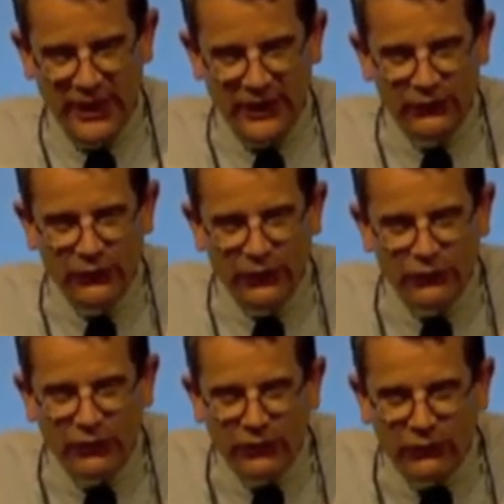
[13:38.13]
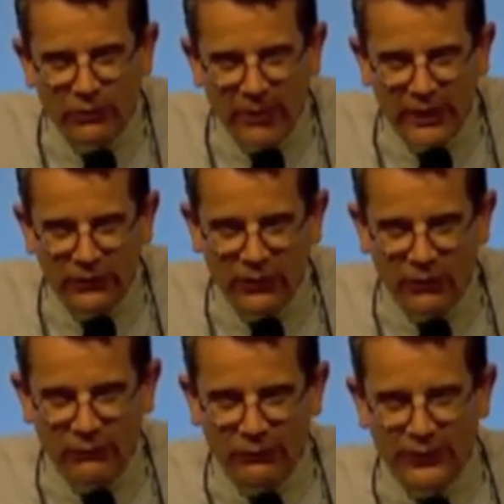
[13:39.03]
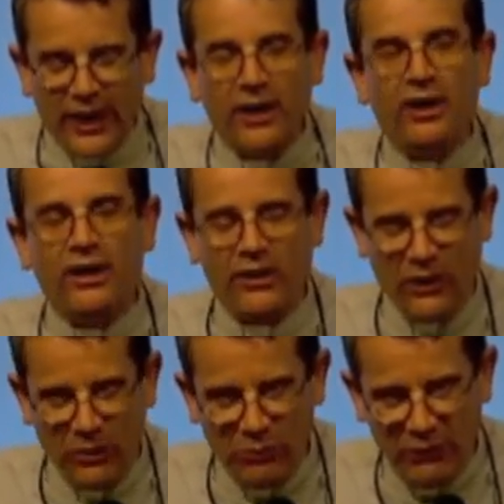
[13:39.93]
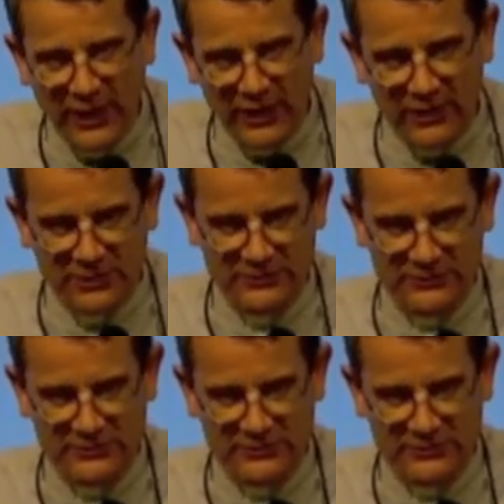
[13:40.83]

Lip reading: It's not just a matter of saying a prayer.